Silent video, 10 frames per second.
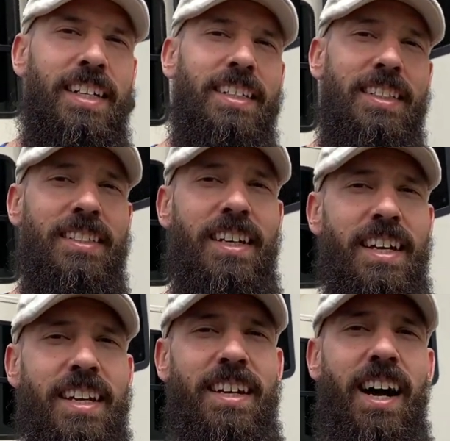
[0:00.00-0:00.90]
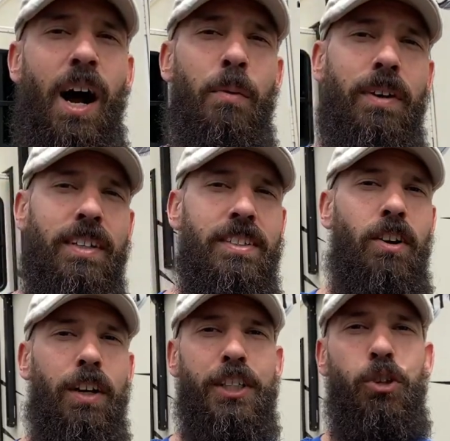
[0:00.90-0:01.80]
Today, I wanted to
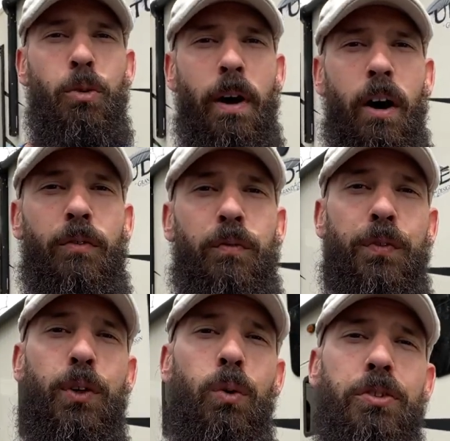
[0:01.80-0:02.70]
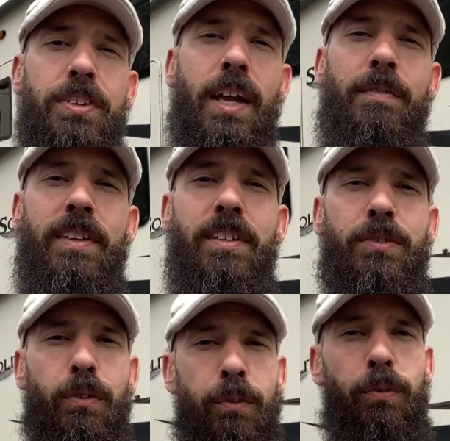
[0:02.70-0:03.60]
talk to you about fuel savings
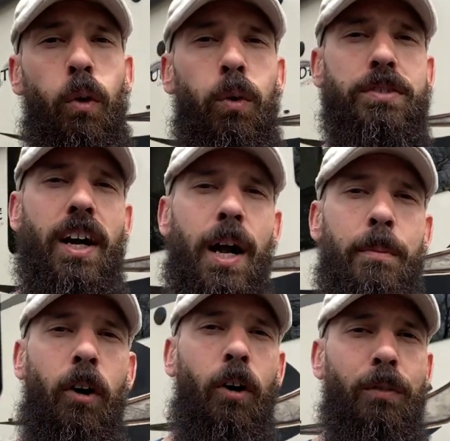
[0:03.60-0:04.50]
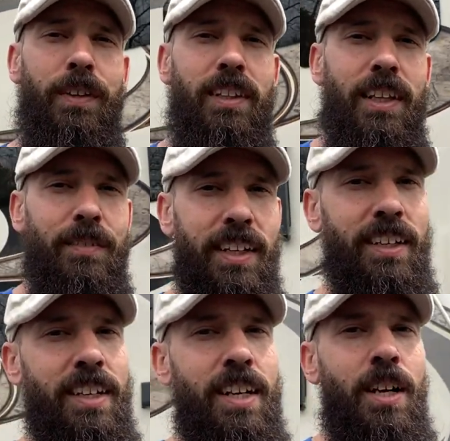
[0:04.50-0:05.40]
for full-time RV living.
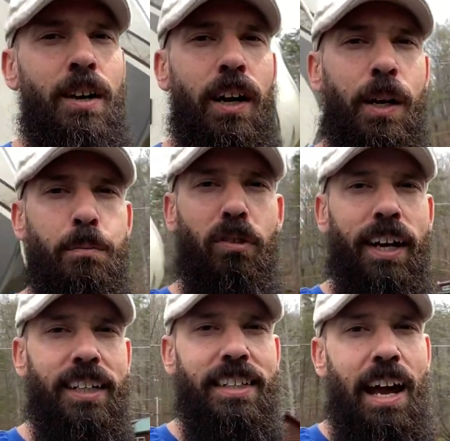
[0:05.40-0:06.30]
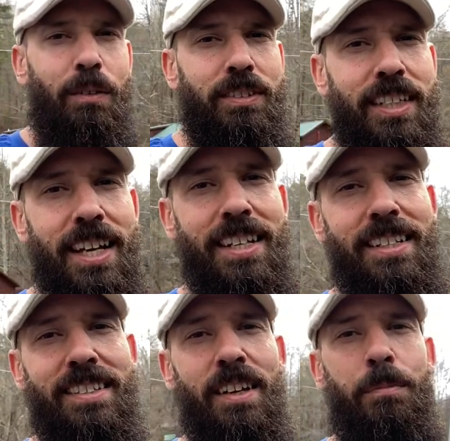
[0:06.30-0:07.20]
I'm going to break it down.
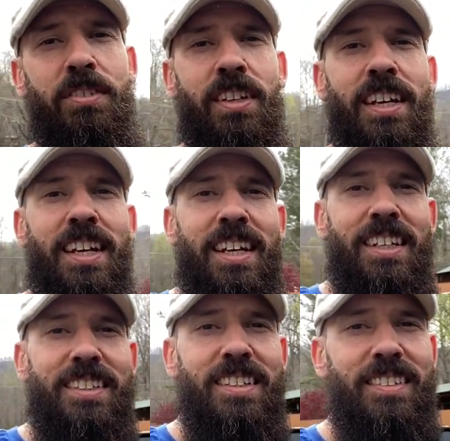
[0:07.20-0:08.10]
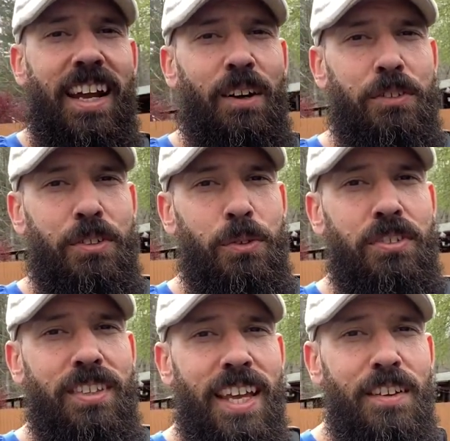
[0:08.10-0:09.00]
10 tips and discounts to
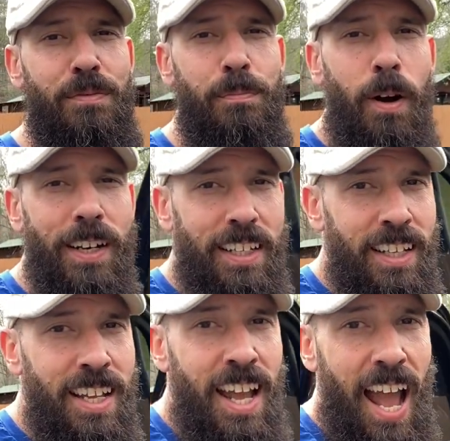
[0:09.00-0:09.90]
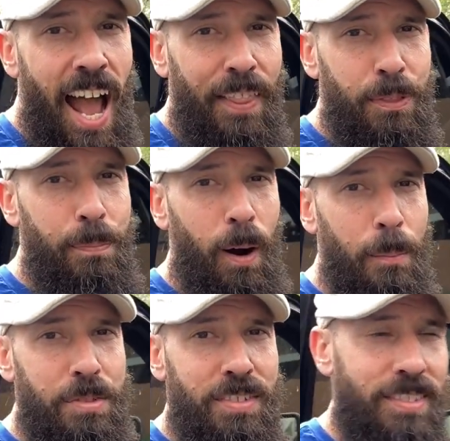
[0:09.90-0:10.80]
save money at the pumps.